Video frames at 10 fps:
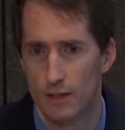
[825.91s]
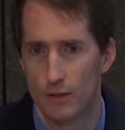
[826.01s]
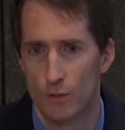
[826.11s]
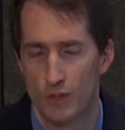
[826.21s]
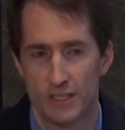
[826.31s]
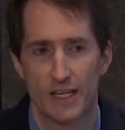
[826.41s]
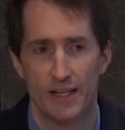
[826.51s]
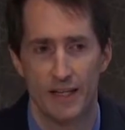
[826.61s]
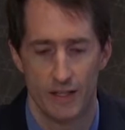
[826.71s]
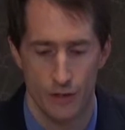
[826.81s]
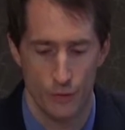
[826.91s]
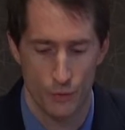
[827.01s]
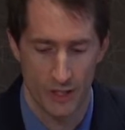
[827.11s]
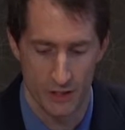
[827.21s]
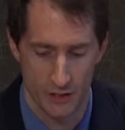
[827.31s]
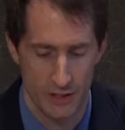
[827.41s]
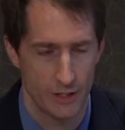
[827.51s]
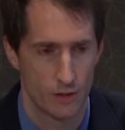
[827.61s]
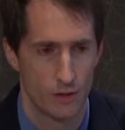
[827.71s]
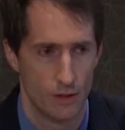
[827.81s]
once again that you
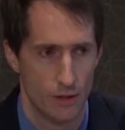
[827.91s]
consider